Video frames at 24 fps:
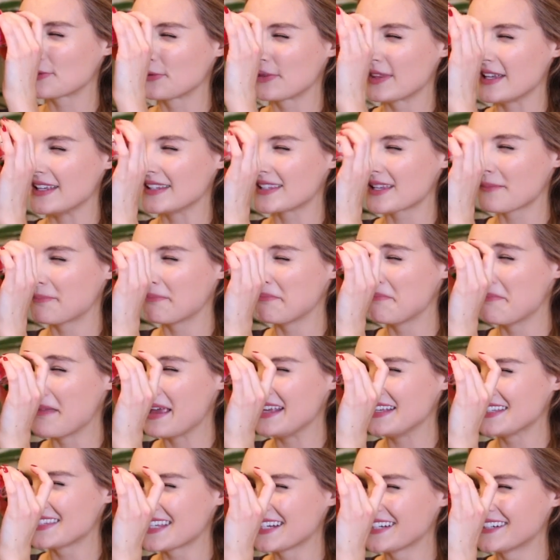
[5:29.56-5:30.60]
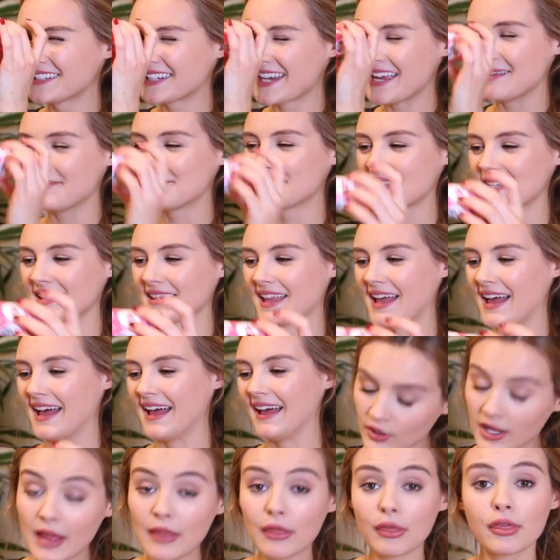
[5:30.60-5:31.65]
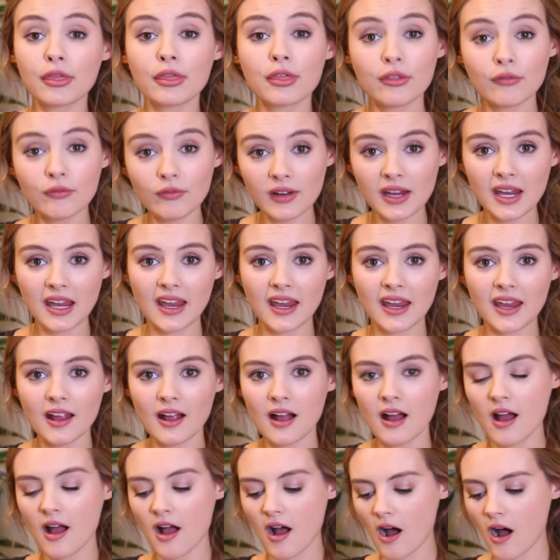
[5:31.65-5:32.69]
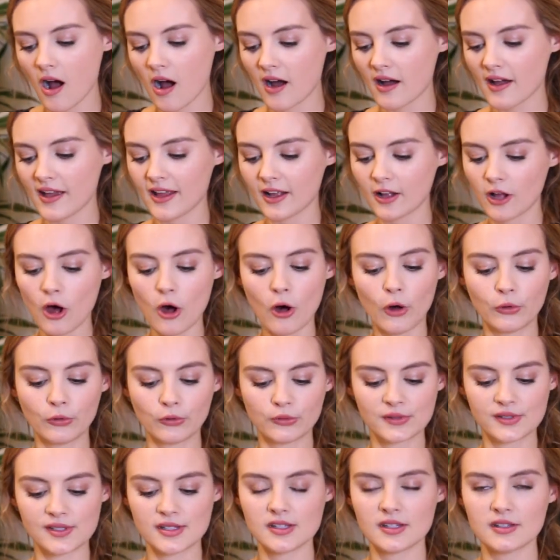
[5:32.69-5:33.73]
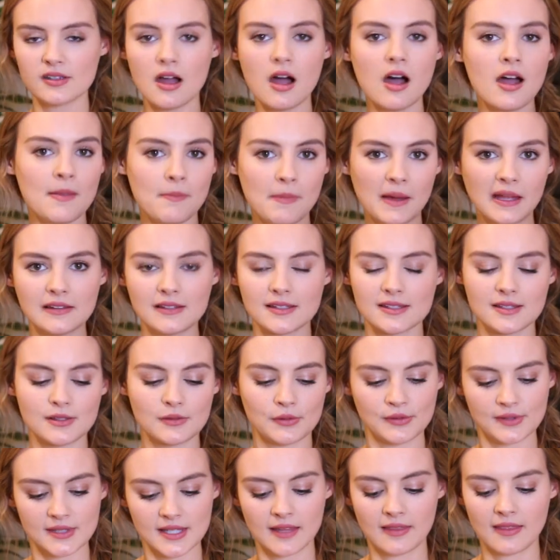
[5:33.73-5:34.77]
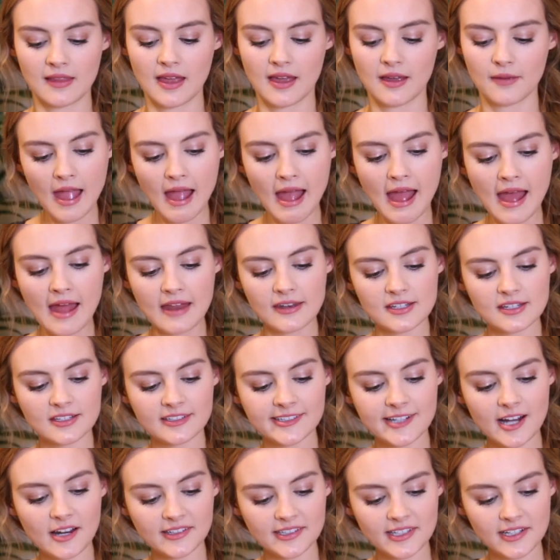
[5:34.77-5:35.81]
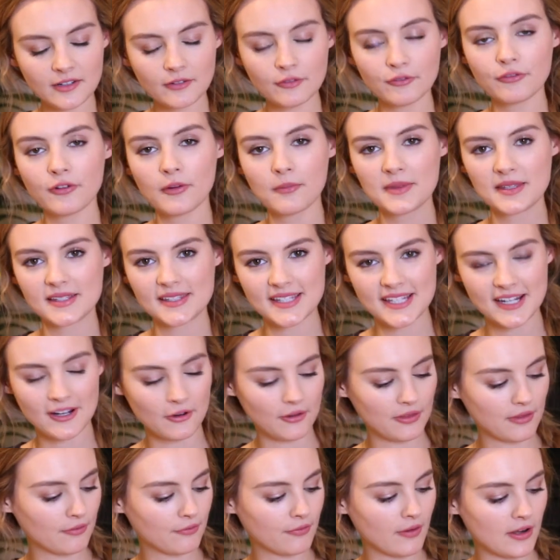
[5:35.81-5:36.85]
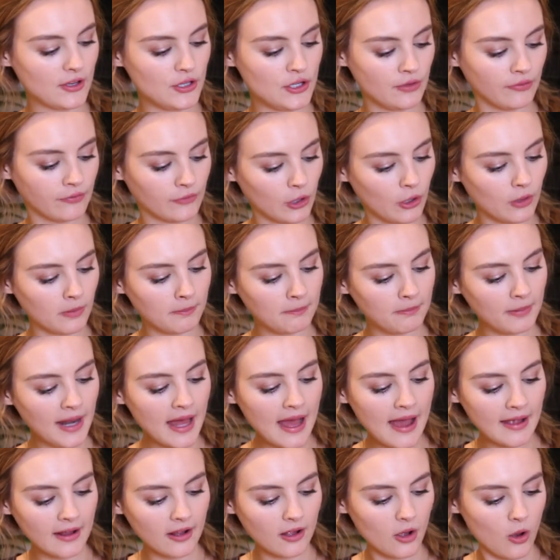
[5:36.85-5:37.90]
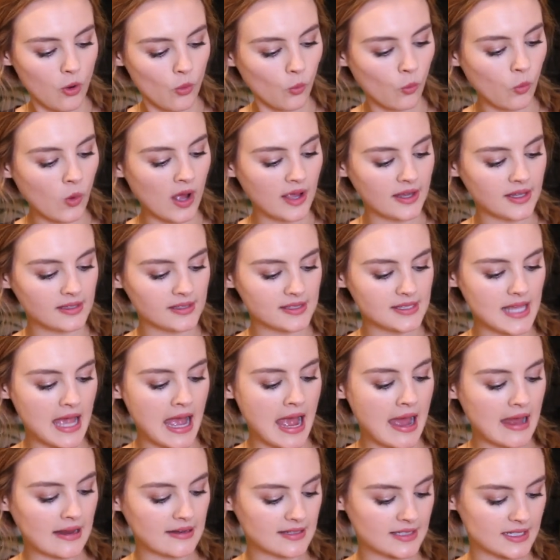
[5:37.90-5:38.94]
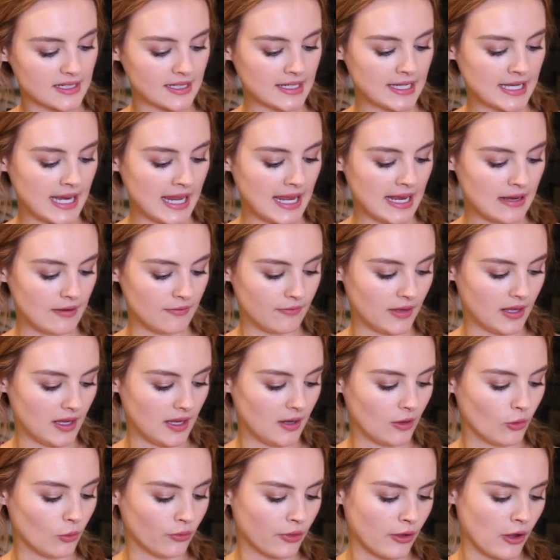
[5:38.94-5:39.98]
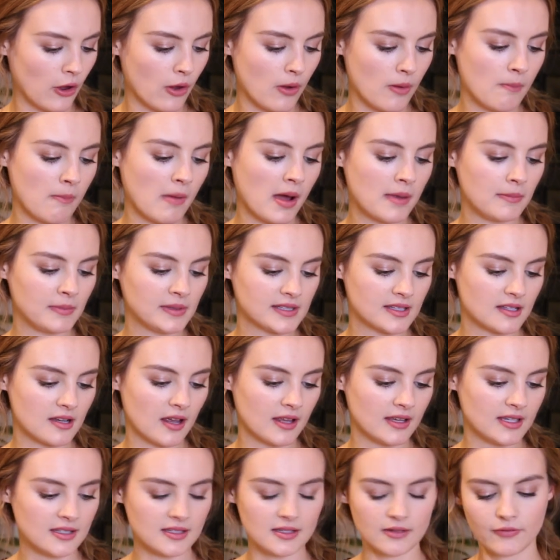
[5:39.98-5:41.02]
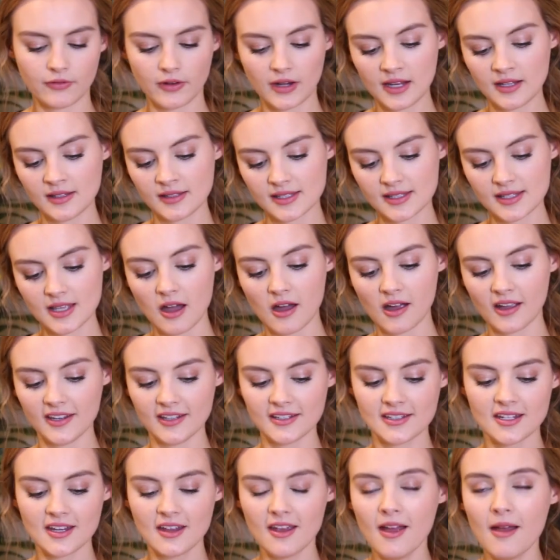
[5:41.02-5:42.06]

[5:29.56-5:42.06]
all these amazing shapes in there. You get three eye coals, so eye pencils in there. And judging from the sticker on the front, you've got black, white, and navy, although it might be slightly different inside.